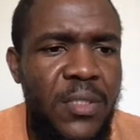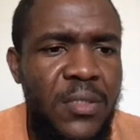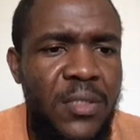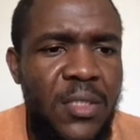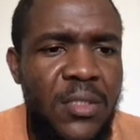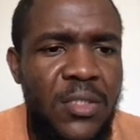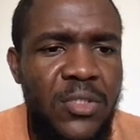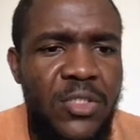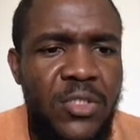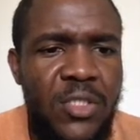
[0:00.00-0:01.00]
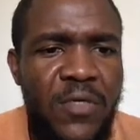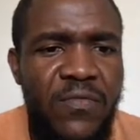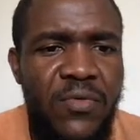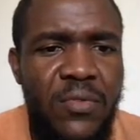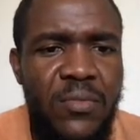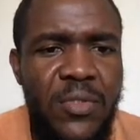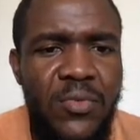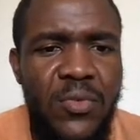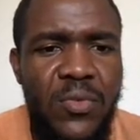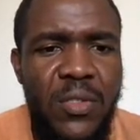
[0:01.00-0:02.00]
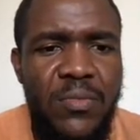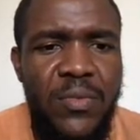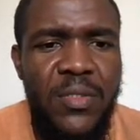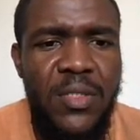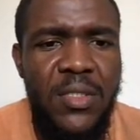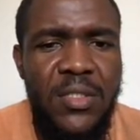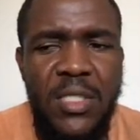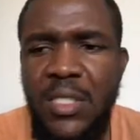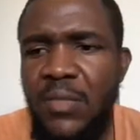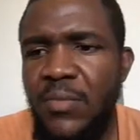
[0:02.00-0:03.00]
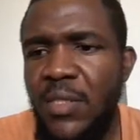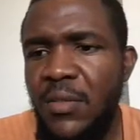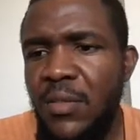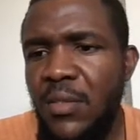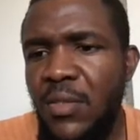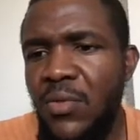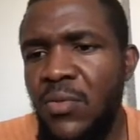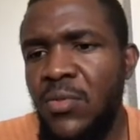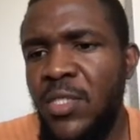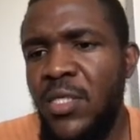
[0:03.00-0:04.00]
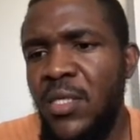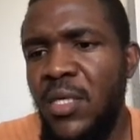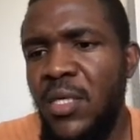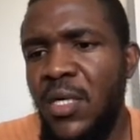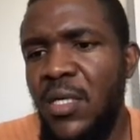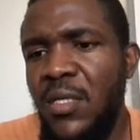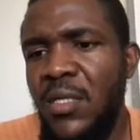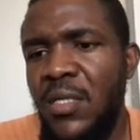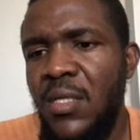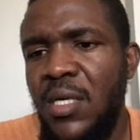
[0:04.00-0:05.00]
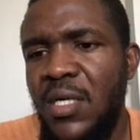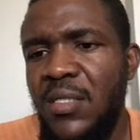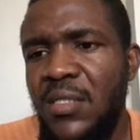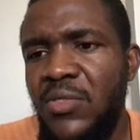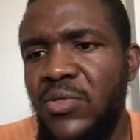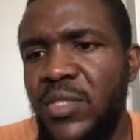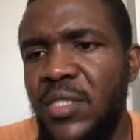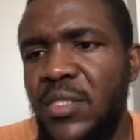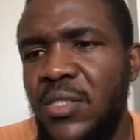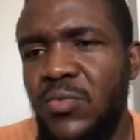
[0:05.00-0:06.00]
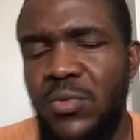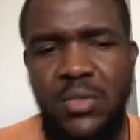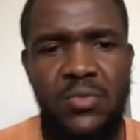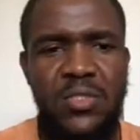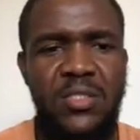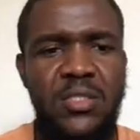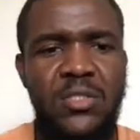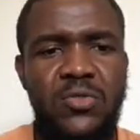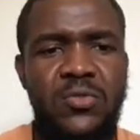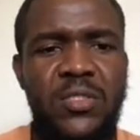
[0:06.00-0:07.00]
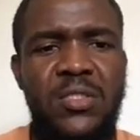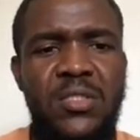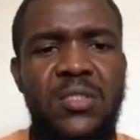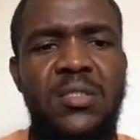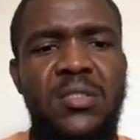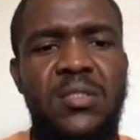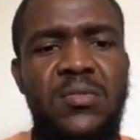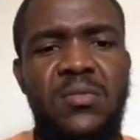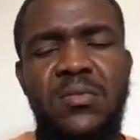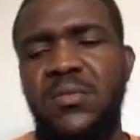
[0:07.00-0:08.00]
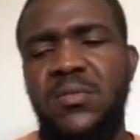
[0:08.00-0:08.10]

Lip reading: execution environment requirement that YAML. Oh yeah, I didn't create this one, so I need to create this one.